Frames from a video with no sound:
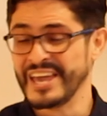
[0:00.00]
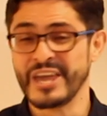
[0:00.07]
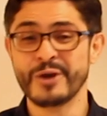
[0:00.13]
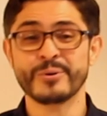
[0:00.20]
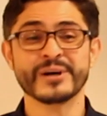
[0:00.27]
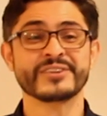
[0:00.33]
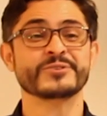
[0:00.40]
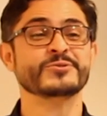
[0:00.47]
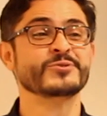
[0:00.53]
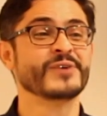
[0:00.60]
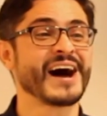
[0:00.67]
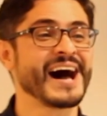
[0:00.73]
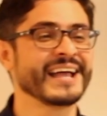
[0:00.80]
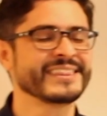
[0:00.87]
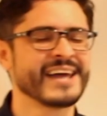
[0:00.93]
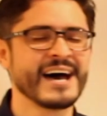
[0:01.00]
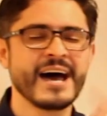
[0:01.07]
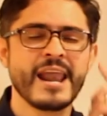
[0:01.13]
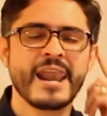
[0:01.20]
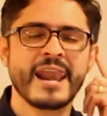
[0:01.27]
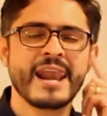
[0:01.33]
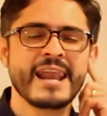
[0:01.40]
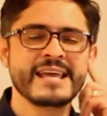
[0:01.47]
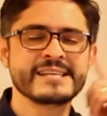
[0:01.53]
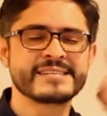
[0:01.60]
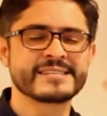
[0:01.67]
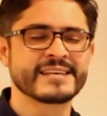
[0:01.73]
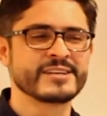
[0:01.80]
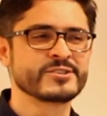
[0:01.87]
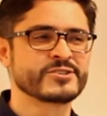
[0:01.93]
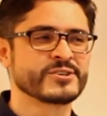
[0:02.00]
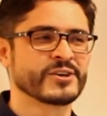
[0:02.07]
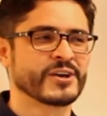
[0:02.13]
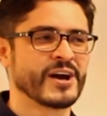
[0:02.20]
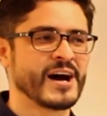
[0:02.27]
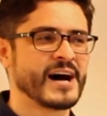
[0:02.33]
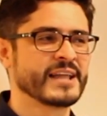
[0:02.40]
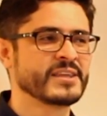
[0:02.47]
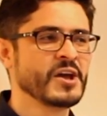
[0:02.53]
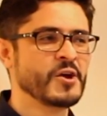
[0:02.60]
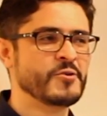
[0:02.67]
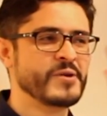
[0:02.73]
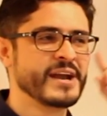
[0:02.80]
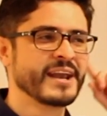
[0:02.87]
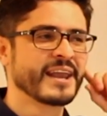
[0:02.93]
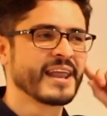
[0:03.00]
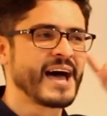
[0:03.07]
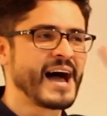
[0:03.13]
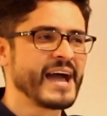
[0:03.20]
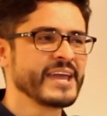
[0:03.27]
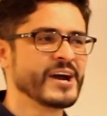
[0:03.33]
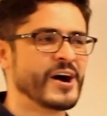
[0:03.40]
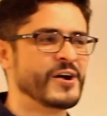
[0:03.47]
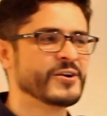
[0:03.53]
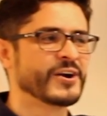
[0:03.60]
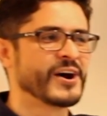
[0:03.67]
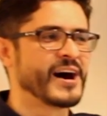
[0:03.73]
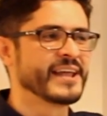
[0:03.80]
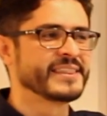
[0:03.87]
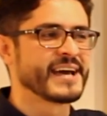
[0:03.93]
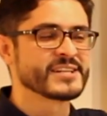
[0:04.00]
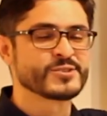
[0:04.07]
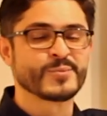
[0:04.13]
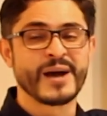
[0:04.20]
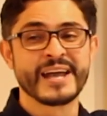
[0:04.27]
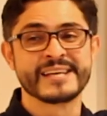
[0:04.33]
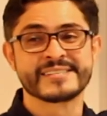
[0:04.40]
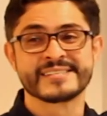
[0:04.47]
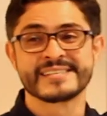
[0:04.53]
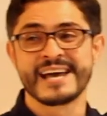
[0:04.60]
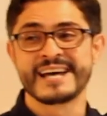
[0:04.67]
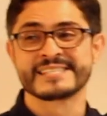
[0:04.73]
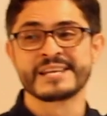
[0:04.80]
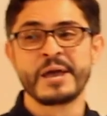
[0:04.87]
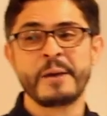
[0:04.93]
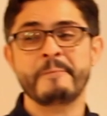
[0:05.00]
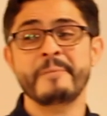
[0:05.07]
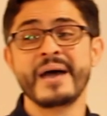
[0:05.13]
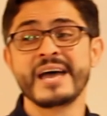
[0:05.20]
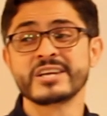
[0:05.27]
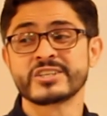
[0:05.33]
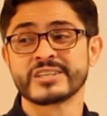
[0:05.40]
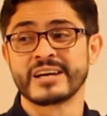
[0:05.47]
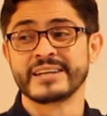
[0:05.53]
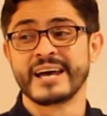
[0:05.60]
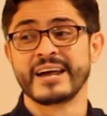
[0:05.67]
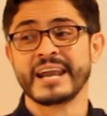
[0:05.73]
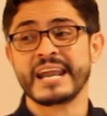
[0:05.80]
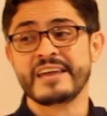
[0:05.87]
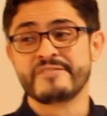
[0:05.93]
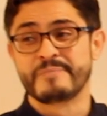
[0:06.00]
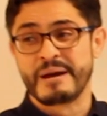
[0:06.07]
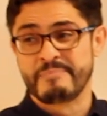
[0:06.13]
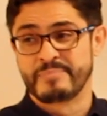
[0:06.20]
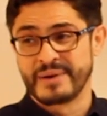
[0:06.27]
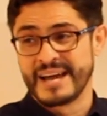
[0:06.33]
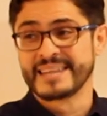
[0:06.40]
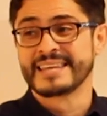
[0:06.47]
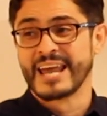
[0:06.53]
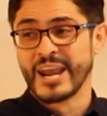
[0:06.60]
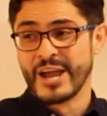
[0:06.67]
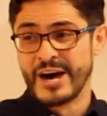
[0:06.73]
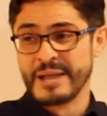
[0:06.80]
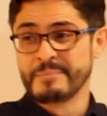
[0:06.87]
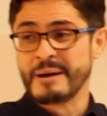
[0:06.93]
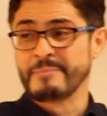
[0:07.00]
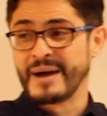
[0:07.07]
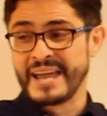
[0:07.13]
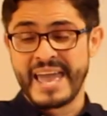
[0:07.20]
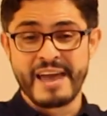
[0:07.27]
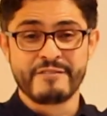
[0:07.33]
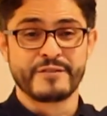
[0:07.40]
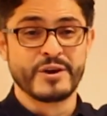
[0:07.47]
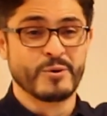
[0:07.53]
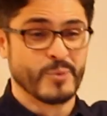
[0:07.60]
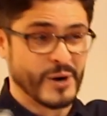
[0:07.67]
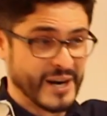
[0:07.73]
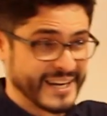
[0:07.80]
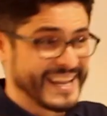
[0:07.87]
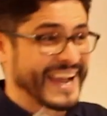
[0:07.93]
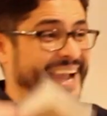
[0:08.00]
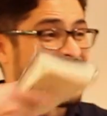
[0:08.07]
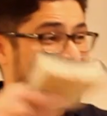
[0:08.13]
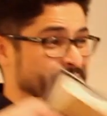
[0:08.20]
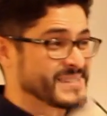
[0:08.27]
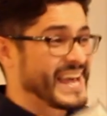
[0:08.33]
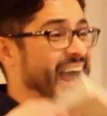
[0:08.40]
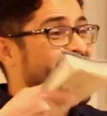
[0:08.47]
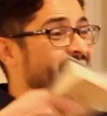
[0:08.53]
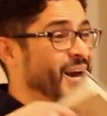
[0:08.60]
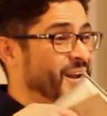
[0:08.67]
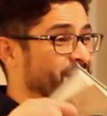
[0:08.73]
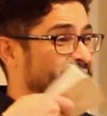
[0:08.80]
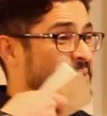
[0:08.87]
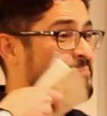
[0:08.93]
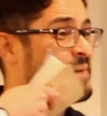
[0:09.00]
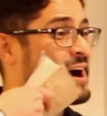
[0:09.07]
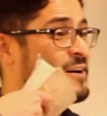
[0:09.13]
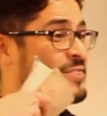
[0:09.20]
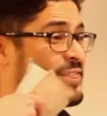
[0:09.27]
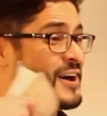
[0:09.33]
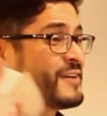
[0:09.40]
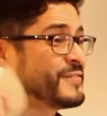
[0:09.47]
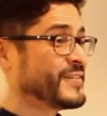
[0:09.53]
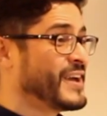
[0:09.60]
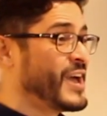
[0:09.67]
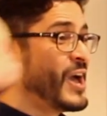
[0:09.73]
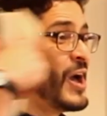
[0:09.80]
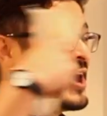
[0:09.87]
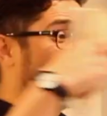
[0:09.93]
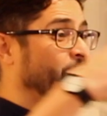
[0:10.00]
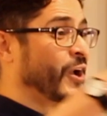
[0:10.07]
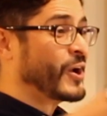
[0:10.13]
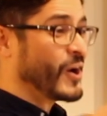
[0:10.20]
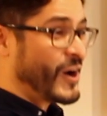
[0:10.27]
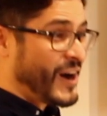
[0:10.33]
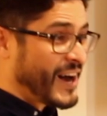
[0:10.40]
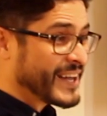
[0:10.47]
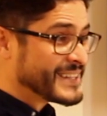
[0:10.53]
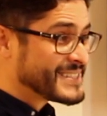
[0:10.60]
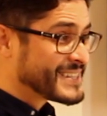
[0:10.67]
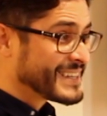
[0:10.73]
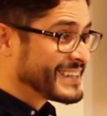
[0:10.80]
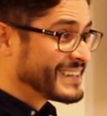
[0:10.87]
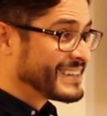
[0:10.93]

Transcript: He would rather listen to God, rely on God. That's why he says, man shall not live by bread alone, but by every word that comes out of the mouth of God.